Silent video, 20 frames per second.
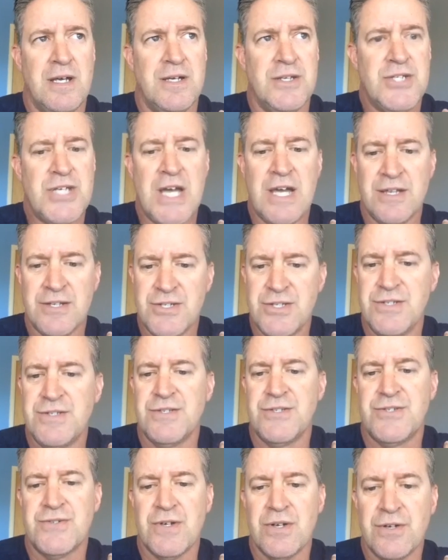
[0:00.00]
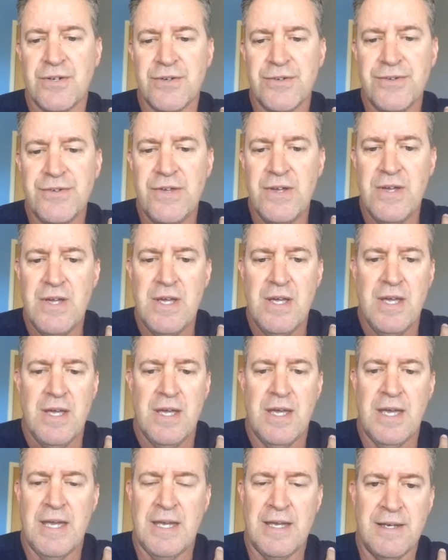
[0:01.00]
challenges and struggles.
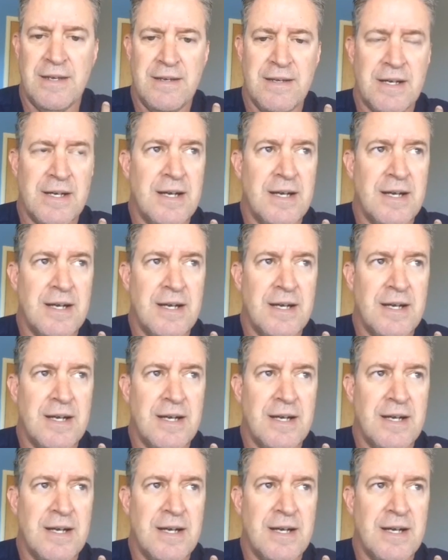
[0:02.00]
And